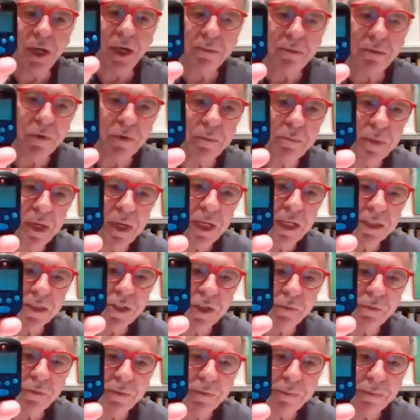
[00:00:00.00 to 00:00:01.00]
There are millions
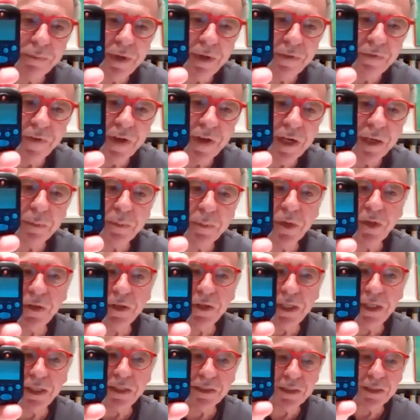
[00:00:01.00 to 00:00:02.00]
of them available on
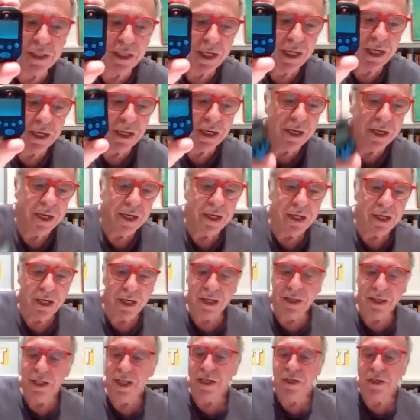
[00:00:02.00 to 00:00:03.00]
the internet.
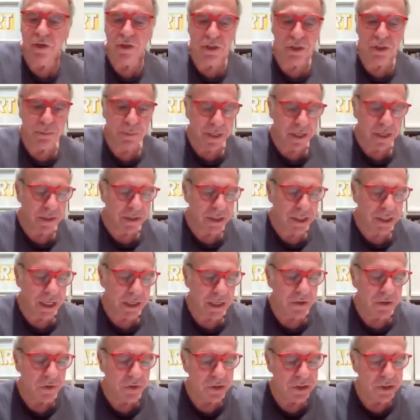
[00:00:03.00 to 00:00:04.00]
They cost about a
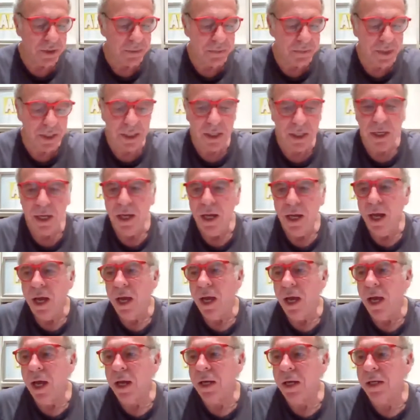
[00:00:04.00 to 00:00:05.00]
tenner or something,
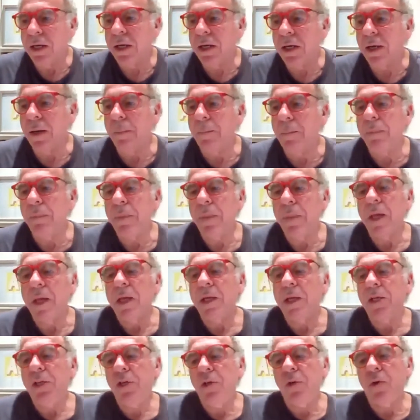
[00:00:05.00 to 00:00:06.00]
and
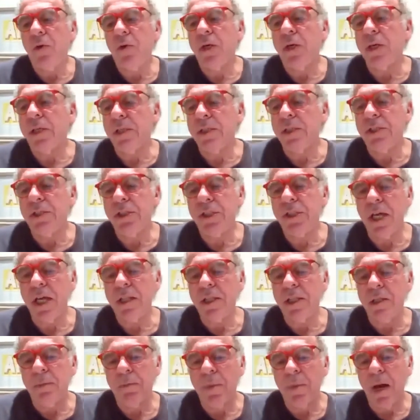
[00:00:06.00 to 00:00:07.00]
you can
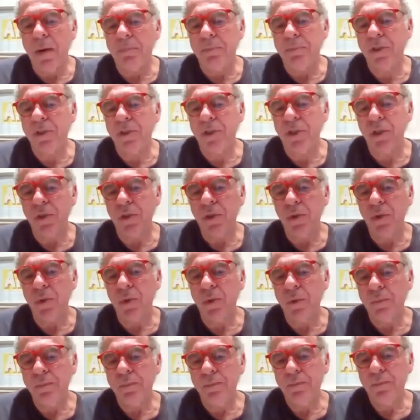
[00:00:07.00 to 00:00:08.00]
set them up
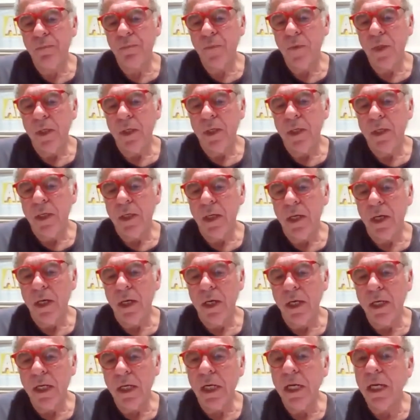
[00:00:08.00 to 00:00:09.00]
to a
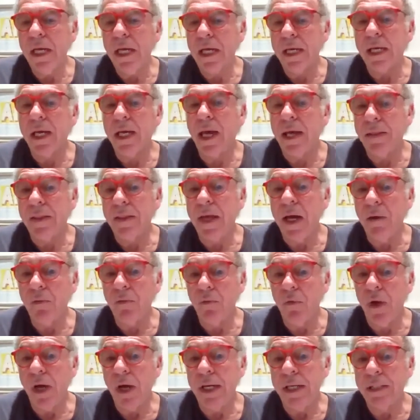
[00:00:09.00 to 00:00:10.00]
click at that
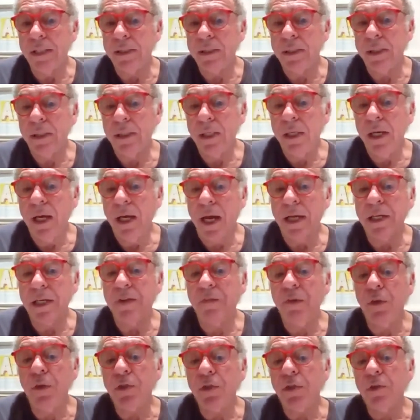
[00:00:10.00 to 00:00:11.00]
rate. And
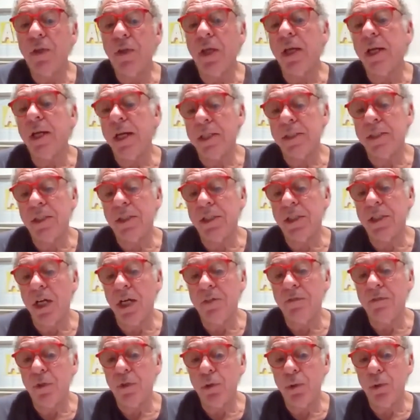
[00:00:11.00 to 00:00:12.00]
if you do that
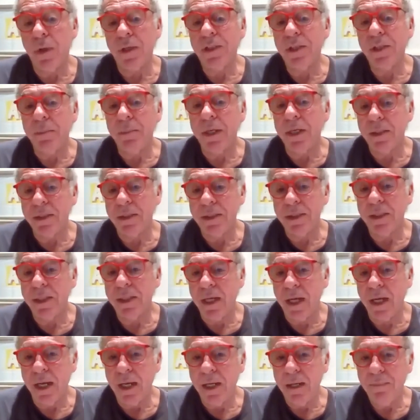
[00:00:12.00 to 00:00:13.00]
exercise for 20 minutes a
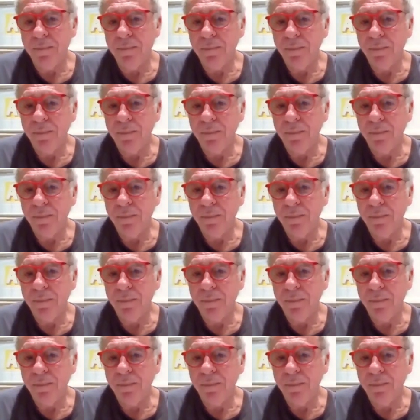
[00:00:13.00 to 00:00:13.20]
day,